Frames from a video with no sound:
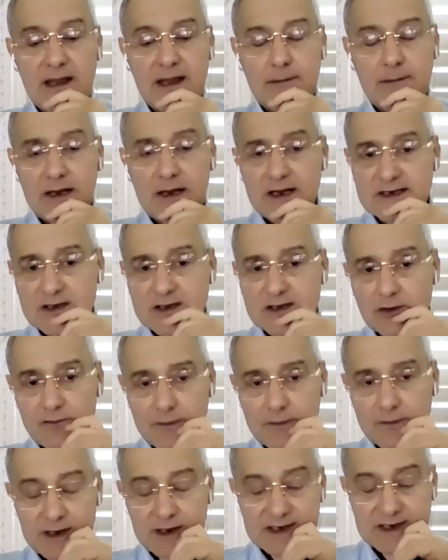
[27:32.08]
medicine of
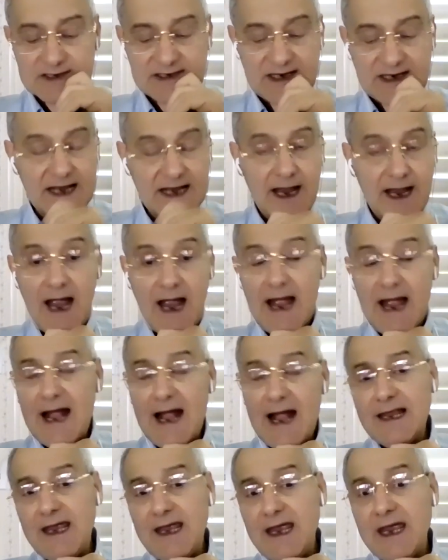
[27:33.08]
Ibn Sina.
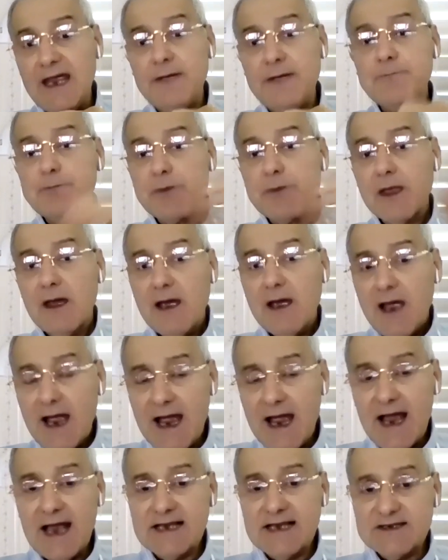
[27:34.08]
And he
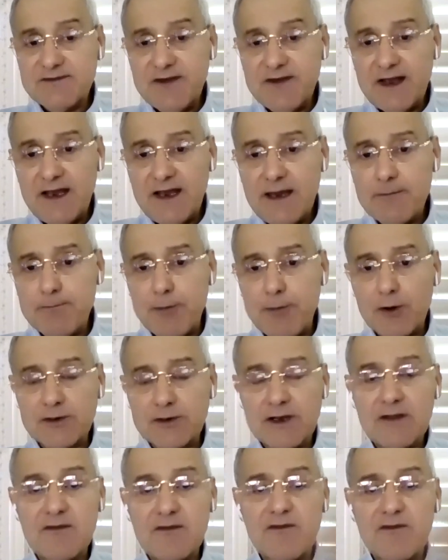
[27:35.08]
has very
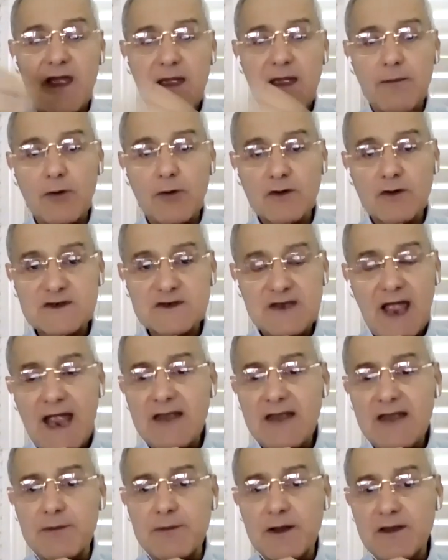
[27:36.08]
important famous
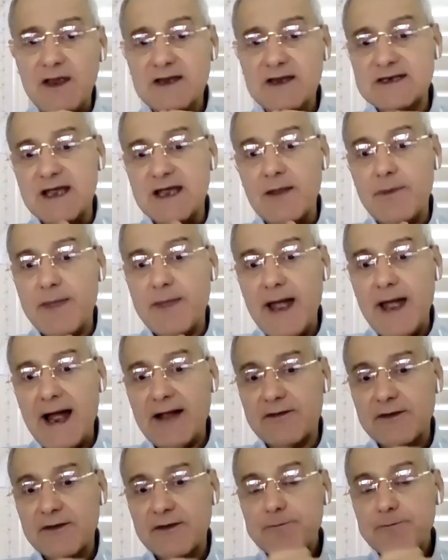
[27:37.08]
statement. He said
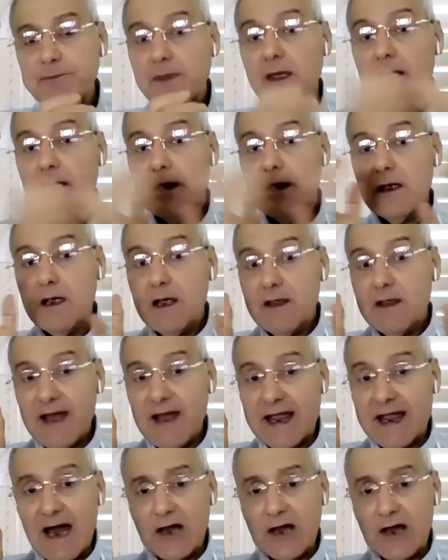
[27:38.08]
that the
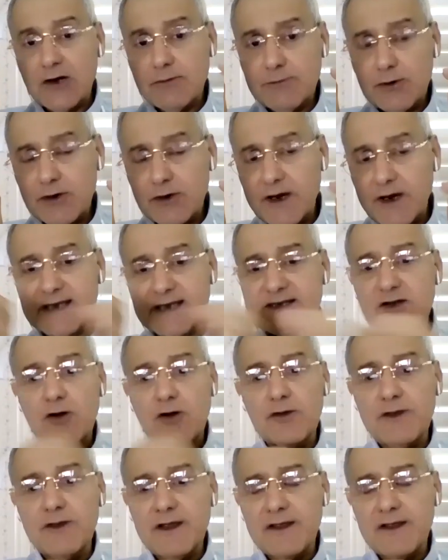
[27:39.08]
canon book is
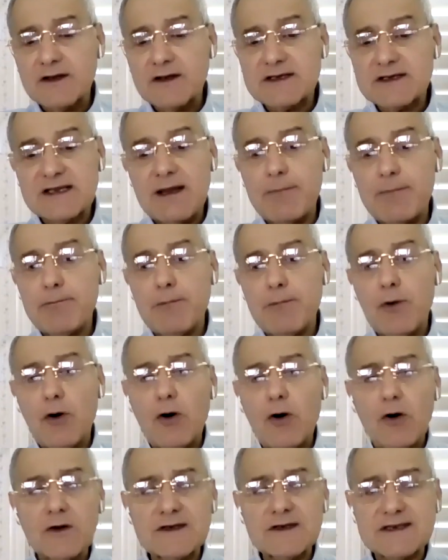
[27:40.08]
considered the
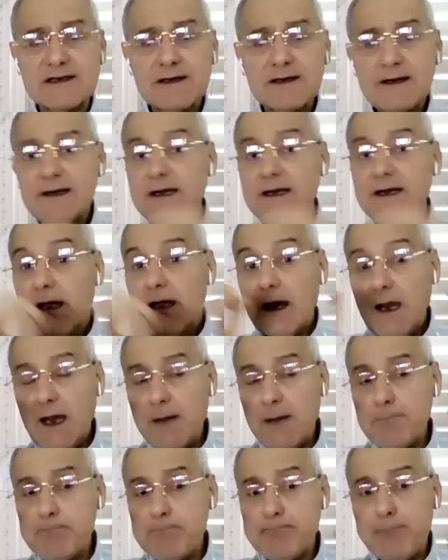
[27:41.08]
most
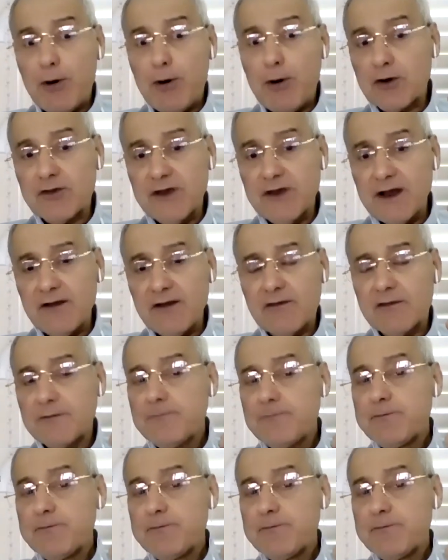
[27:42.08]
important